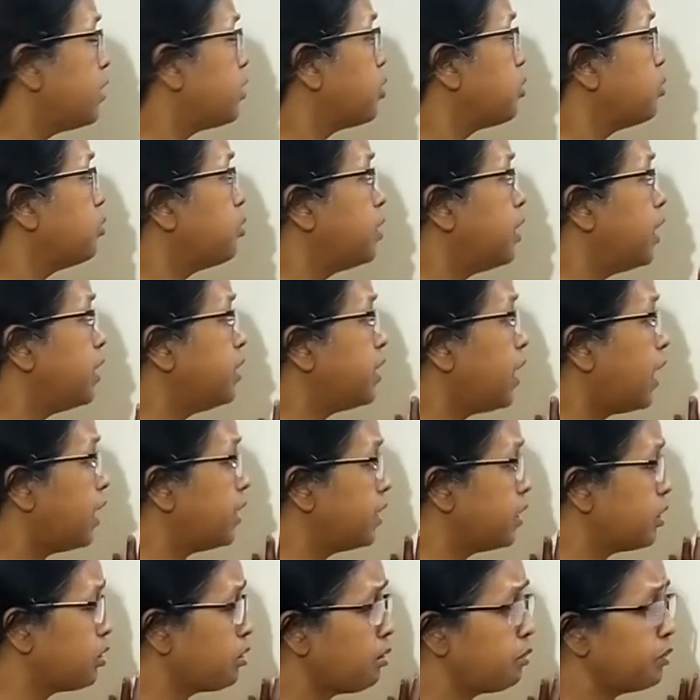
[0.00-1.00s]
So the
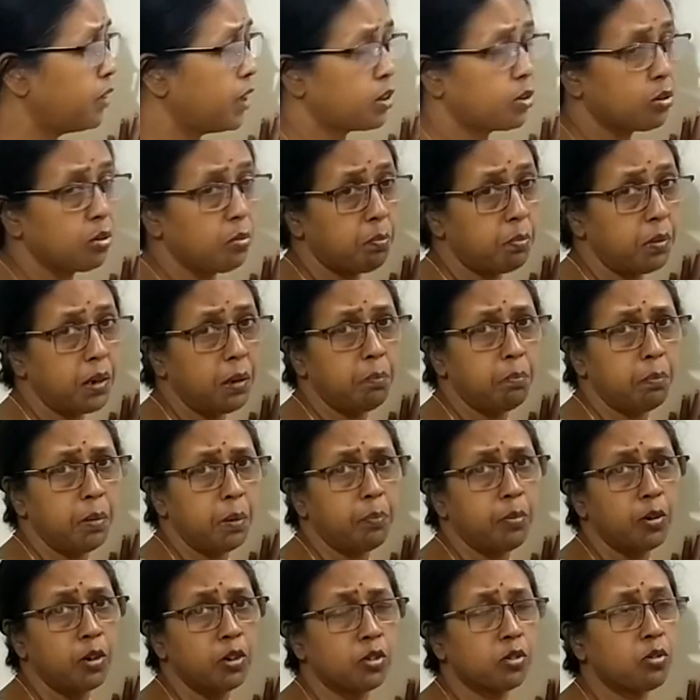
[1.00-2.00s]
judges of the Supreme
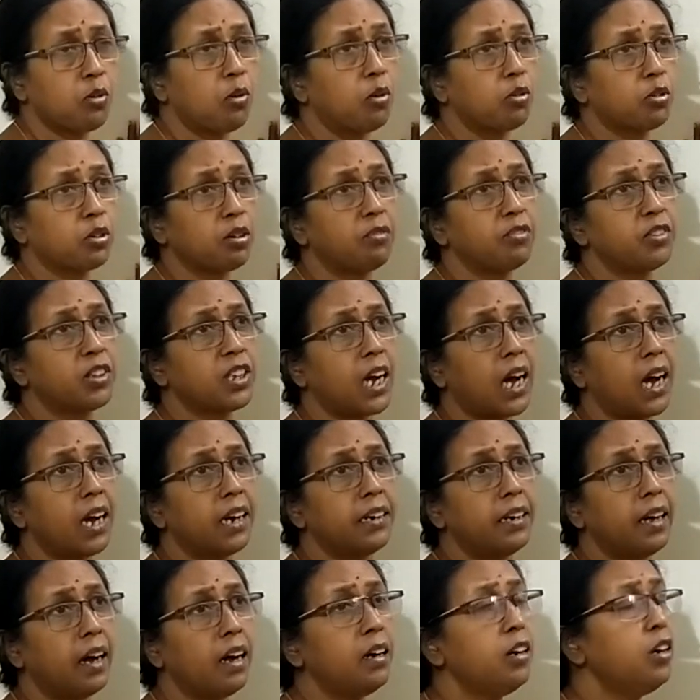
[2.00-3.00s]
People's Court of
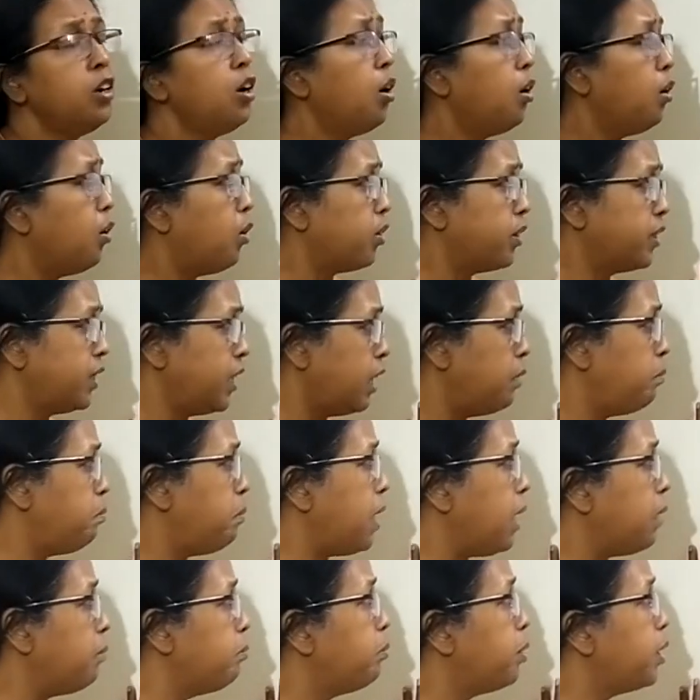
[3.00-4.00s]
China or their
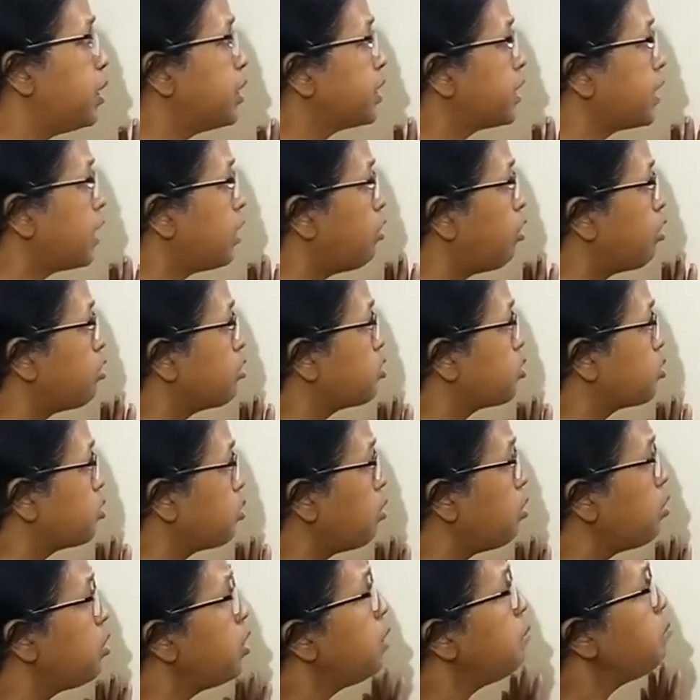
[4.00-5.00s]
members are
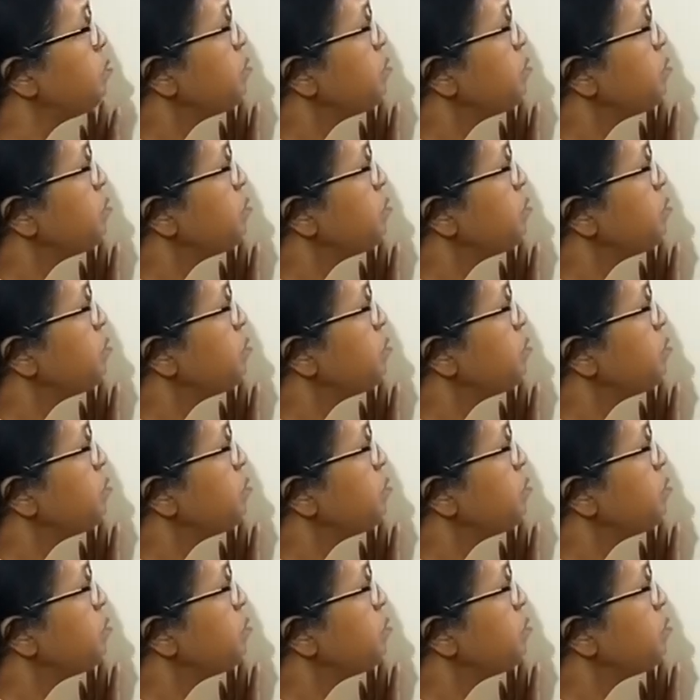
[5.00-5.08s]
also